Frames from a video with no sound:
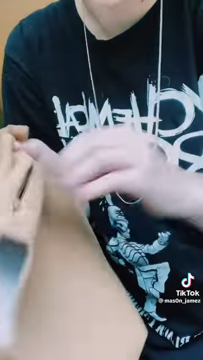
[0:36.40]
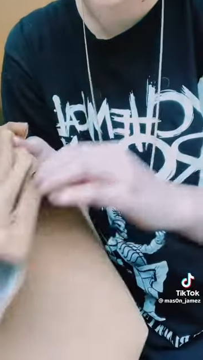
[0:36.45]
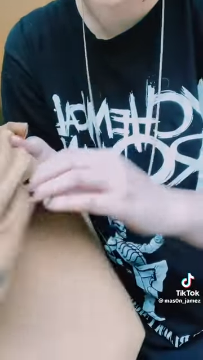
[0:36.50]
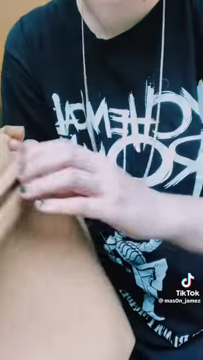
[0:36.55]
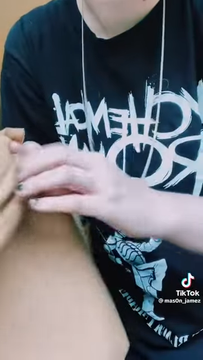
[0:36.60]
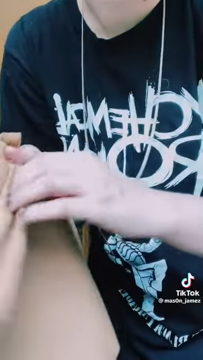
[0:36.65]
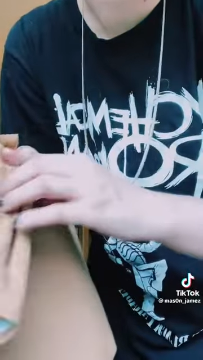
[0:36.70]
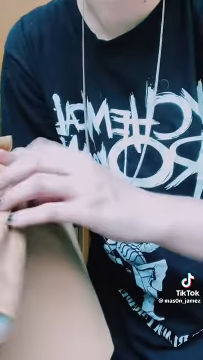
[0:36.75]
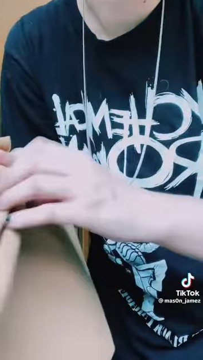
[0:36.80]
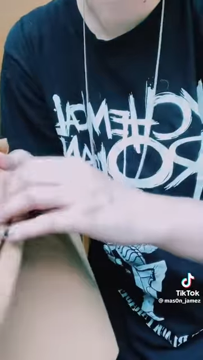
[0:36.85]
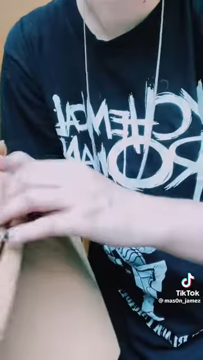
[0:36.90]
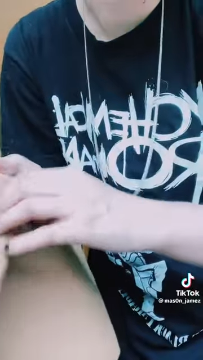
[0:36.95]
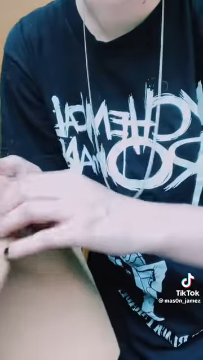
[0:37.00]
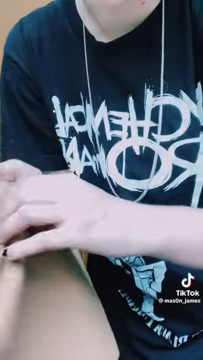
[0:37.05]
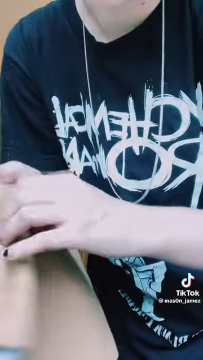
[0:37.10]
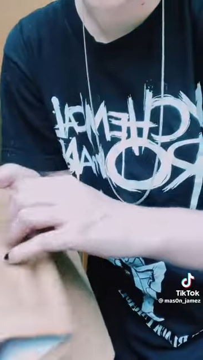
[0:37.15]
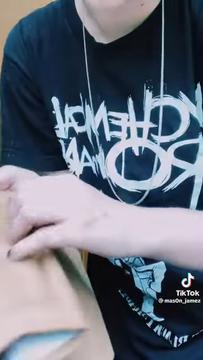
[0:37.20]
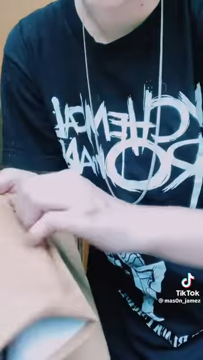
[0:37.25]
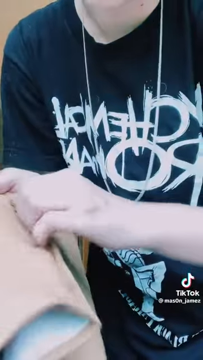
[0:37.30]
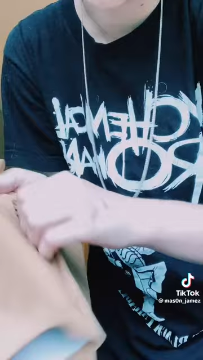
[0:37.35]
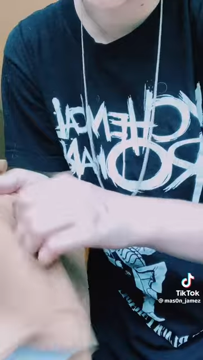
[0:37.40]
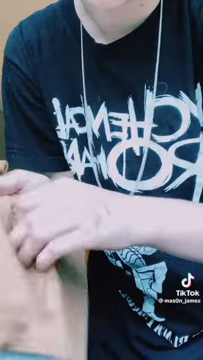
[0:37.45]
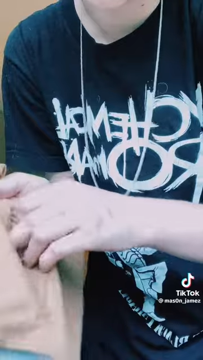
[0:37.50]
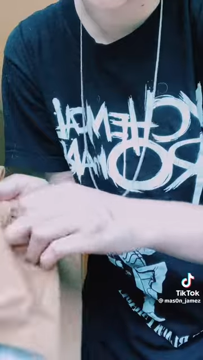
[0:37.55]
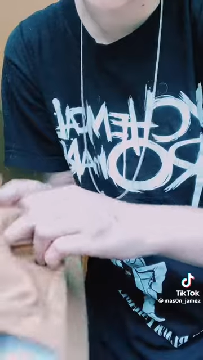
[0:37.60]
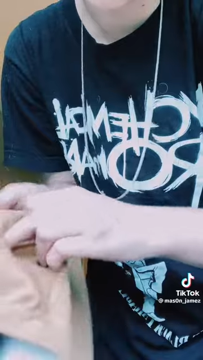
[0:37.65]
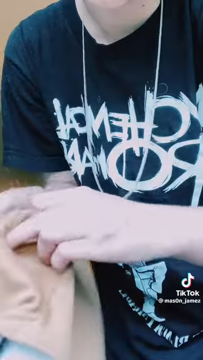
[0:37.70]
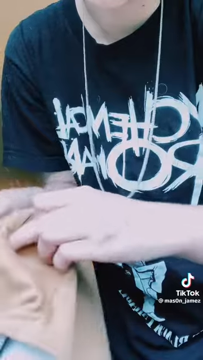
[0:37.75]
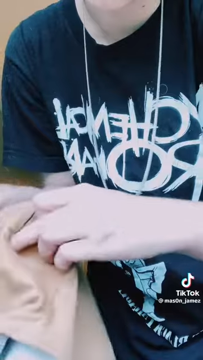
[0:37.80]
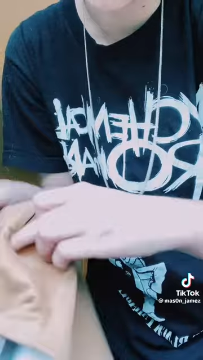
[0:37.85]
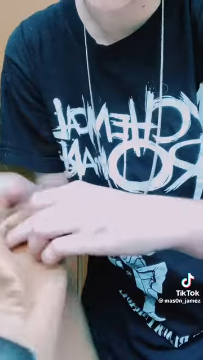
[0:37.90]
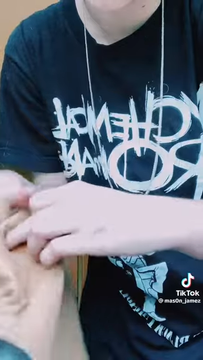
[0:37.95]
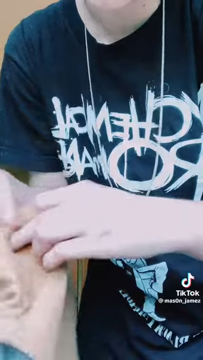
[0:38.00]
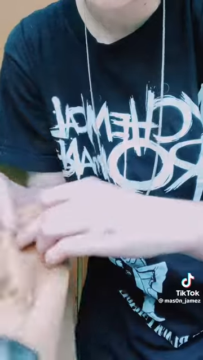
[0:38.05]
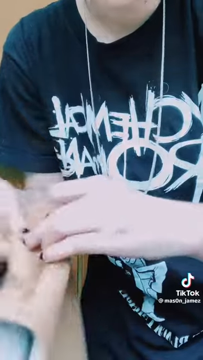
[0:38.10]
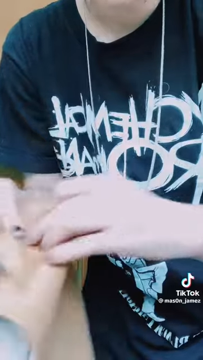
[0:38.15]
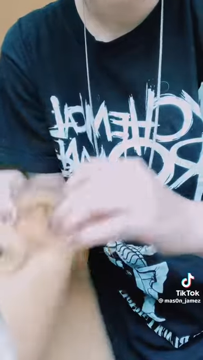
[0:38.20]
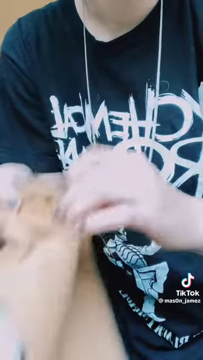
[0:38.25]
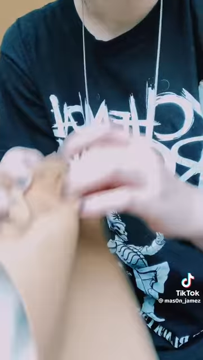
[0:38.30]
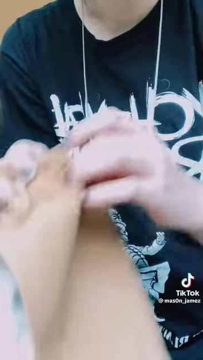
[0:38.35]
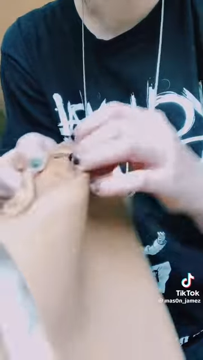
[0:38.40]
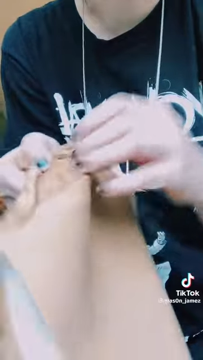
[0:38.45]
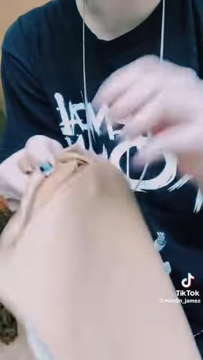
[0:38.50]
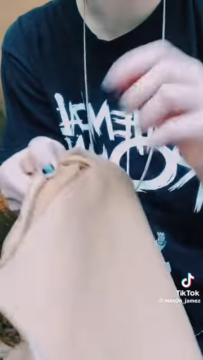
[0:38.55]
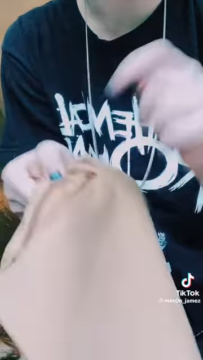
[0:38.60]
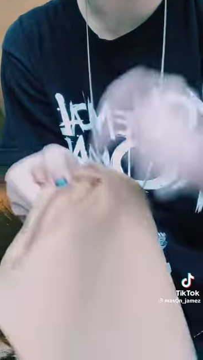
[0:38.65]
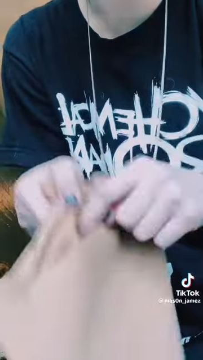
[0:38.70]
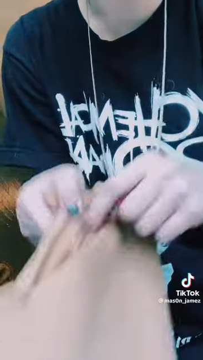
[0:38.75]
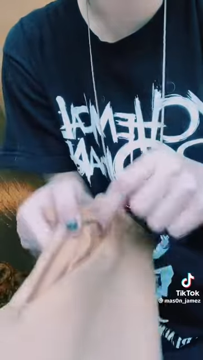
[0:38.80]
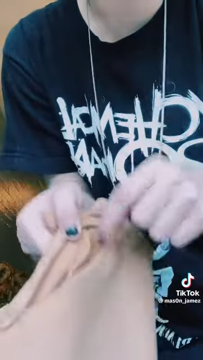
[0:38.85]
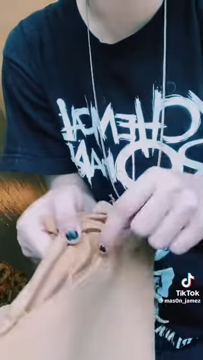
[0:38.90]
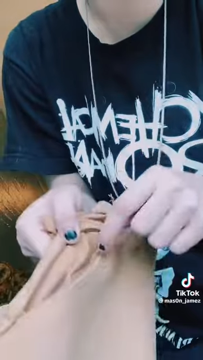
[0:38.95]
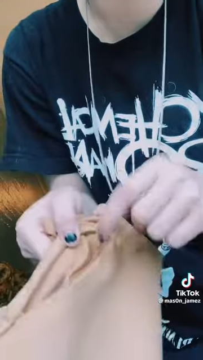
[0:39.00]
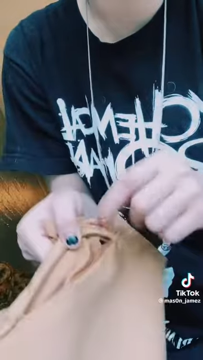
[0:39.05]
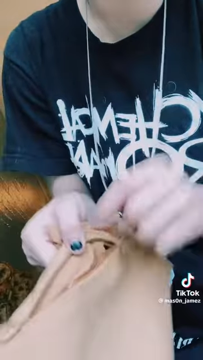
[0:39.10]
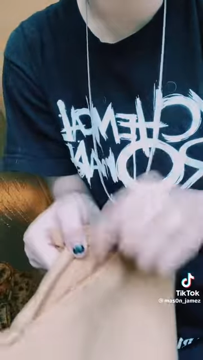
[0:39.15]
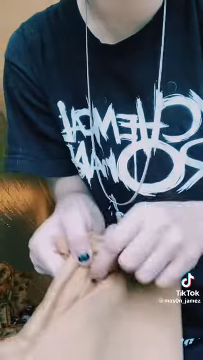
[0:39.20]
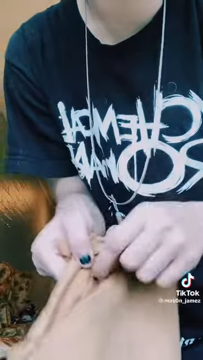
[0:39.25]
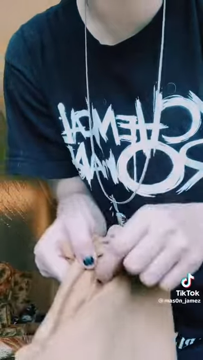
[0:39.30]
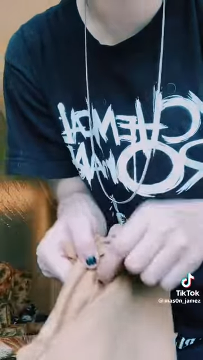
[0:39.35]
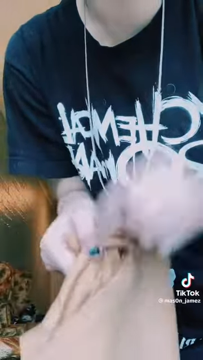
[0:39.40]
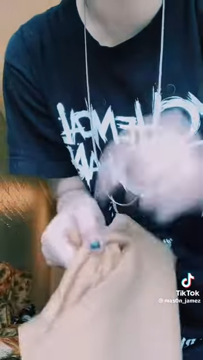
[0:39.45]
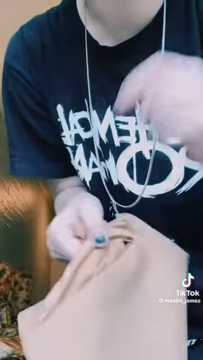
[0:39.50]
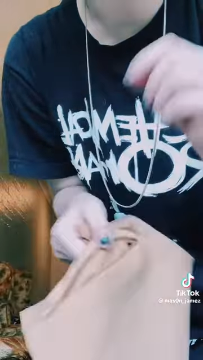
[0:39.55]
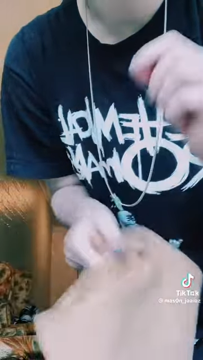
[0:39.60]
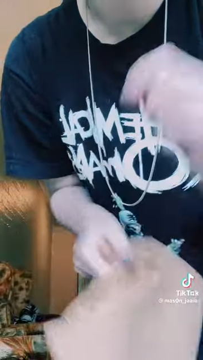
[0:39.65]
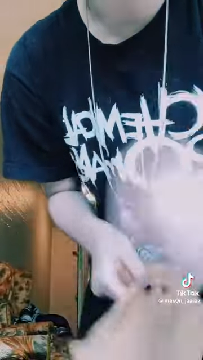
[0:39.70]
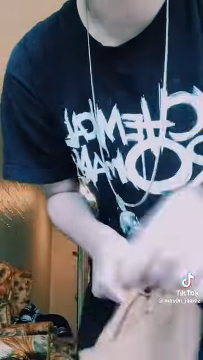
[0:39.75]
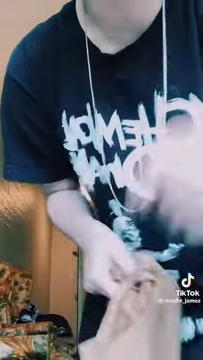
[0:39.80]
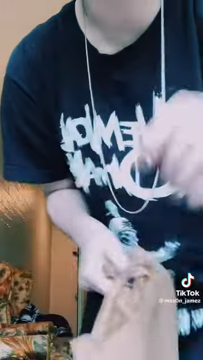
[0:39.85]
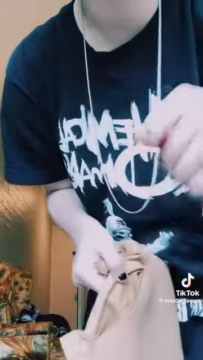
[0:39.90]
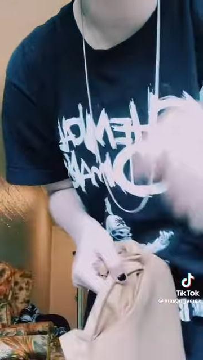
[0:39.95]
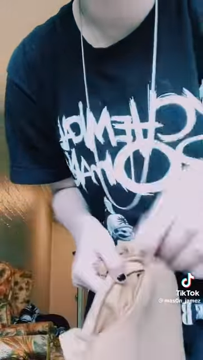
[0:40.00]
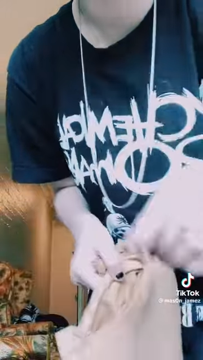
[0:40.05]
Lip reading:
(no speaker visible)